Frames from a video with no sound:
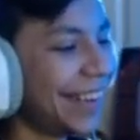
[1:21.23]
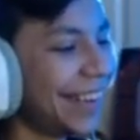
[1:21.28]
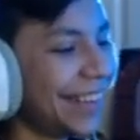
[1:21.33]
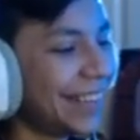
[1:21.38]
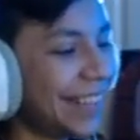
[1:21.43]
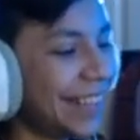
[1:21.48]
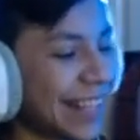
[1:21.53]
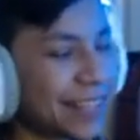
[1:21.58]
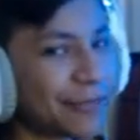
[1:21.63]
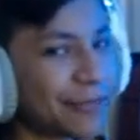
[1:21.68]

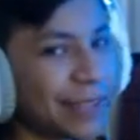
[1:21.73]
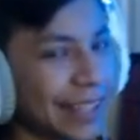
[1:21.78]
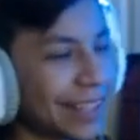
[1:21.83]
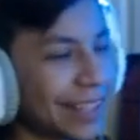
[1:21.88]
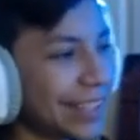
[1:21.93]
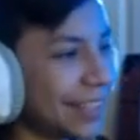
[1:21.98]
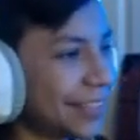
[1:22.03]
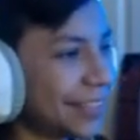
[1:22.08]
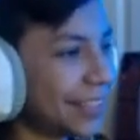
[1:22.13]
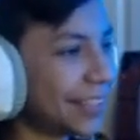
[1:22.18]
That's really
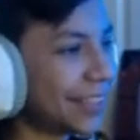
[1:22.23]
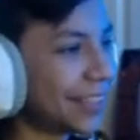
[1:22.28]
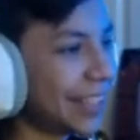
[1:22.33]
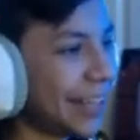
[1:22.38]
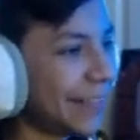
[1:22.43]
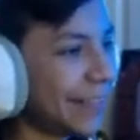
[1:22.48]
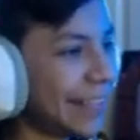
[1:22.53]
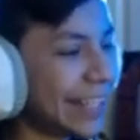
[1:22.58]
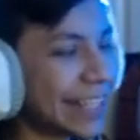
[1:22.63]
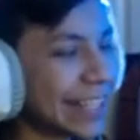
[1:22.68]
clever.
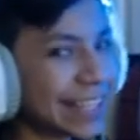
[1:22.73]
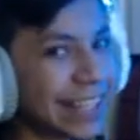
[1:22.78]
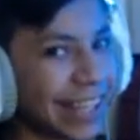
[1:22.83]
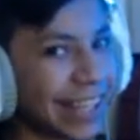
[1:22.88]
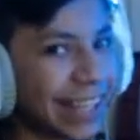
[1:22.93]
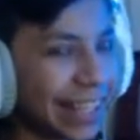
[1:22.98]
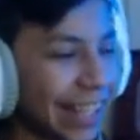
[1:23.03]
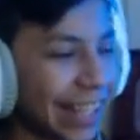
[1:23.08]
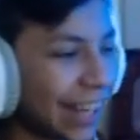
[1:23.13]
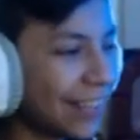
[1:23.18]
I mean, it's not
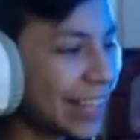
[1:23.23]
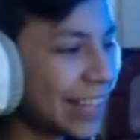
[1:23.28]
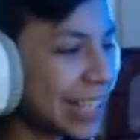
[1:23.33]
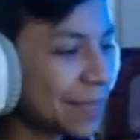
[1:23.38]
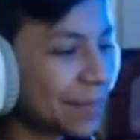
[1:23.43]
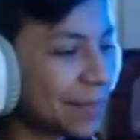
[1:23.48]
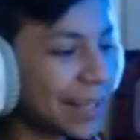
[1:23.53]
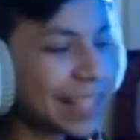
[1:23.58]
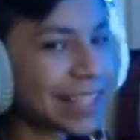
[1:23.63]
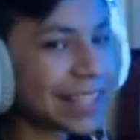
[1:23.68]
hilarious,
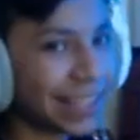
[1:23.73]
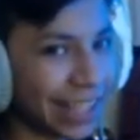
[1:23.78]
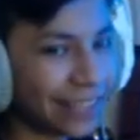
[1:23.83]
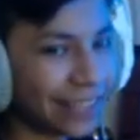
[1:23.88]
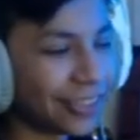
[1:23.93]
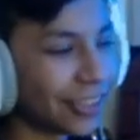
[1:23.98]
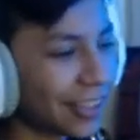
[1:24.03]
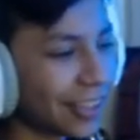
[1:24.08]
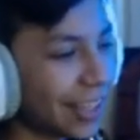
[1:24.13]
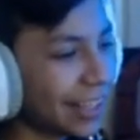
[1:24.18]
but it's
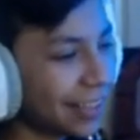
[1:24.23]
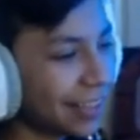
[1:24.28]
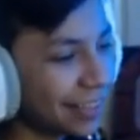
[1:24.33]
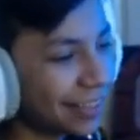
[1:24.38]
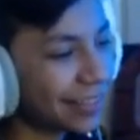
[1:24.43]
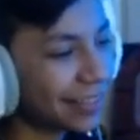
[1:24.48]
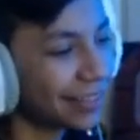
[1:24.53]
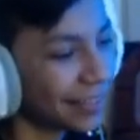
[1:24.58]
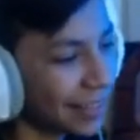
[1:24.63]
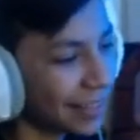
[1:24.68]
clever, okay?
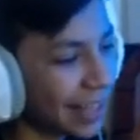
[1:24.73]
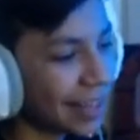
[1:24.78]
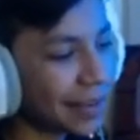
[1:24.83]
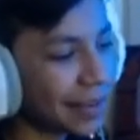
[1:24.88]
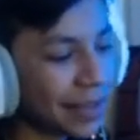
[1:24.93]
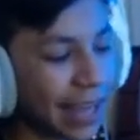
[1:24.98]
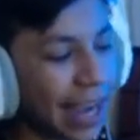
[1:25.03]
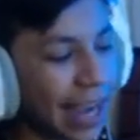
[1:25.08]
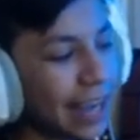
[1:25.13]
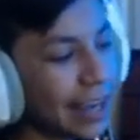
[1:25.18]
Uh,
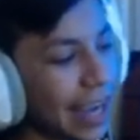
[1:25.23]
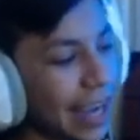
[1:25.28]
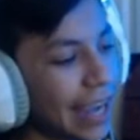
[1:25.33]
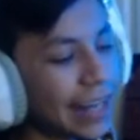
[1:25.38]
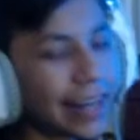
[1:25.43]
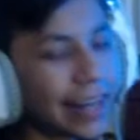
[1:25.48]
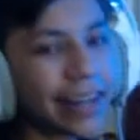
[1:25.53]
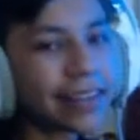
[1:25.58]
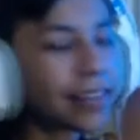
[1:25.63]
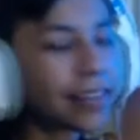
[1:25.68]
8, eight
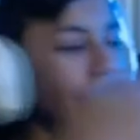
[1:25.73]
out of